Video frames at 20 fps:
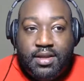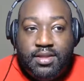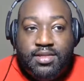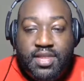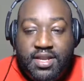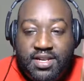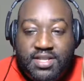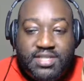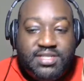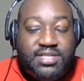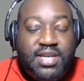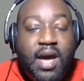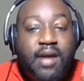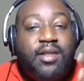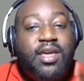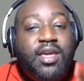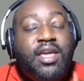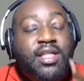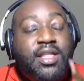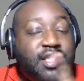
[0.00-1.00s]
then it's
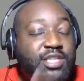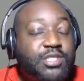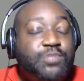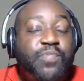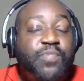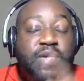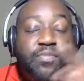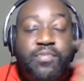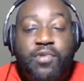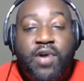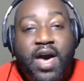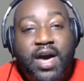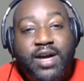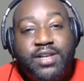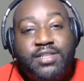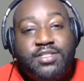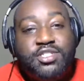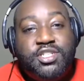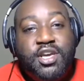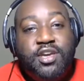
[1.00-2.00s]
time to get these people
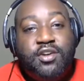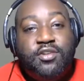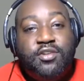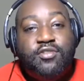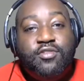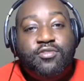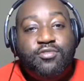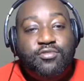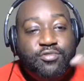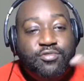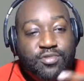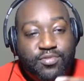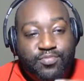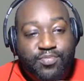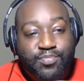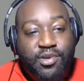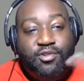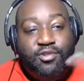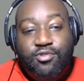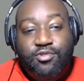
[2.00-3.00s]
out of jail who
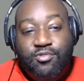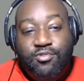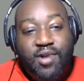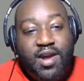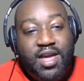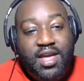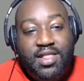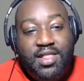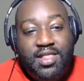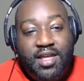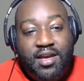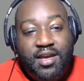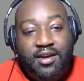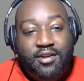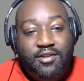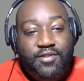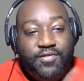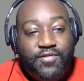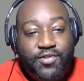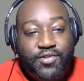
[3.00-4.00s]
are in
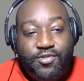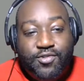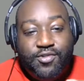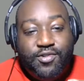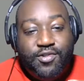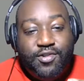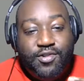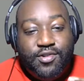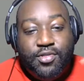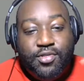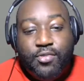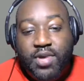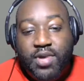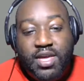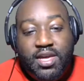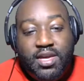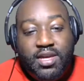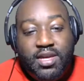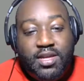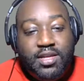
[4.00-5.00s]
there for the
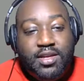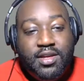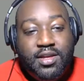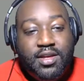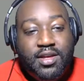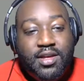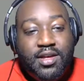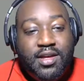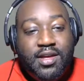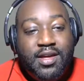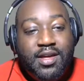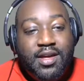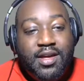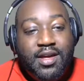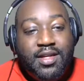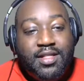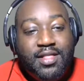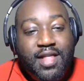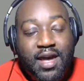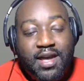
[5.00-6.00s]
weed.
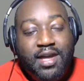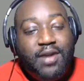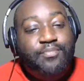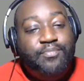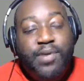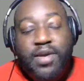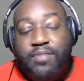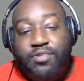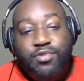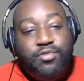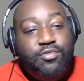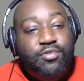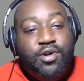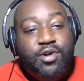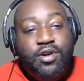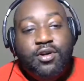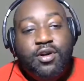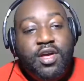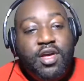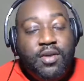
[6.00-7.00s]
Like, people
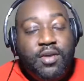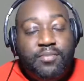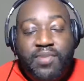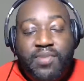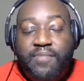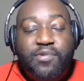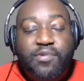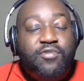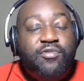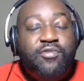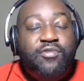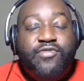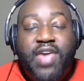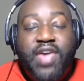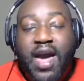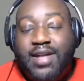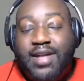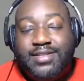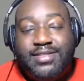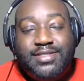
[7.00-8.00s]
who've
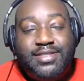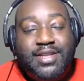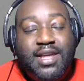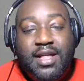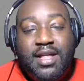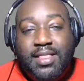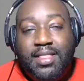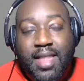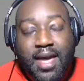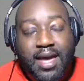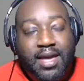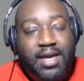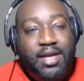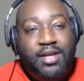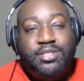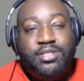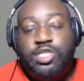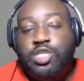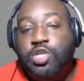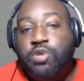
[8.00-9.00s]
gotten like
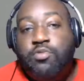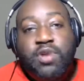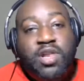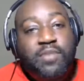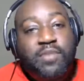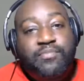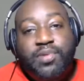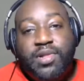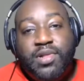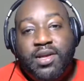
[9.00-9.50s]
20,